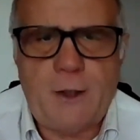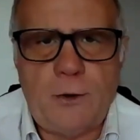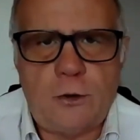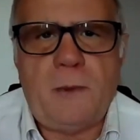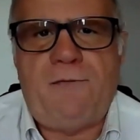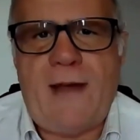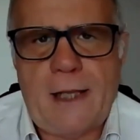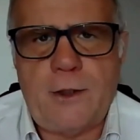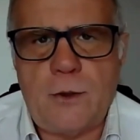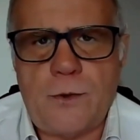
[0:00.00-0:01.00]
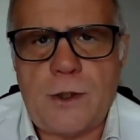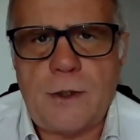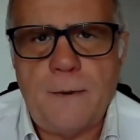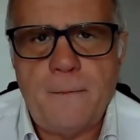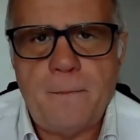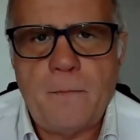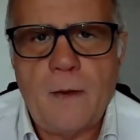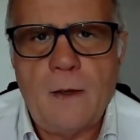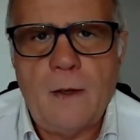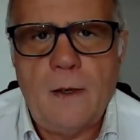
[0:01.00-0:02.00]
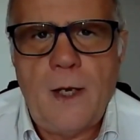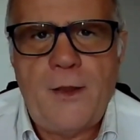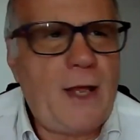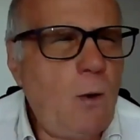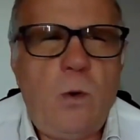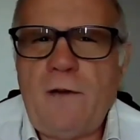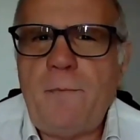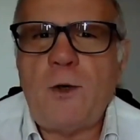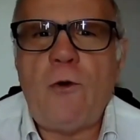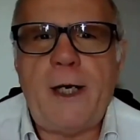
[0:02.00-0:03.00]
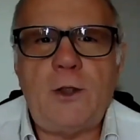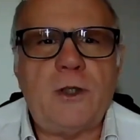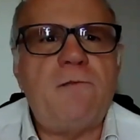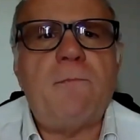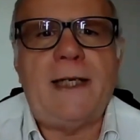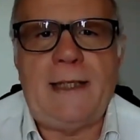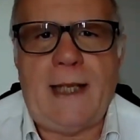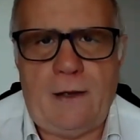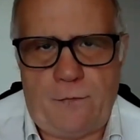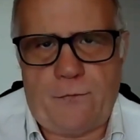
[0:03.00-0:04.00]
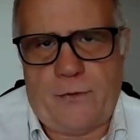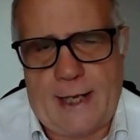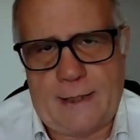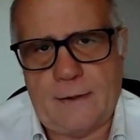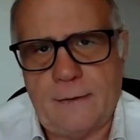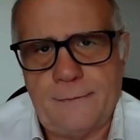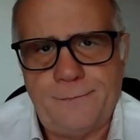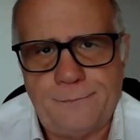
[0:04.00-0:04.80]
adhering to my values that I would have been ready to give my life for that.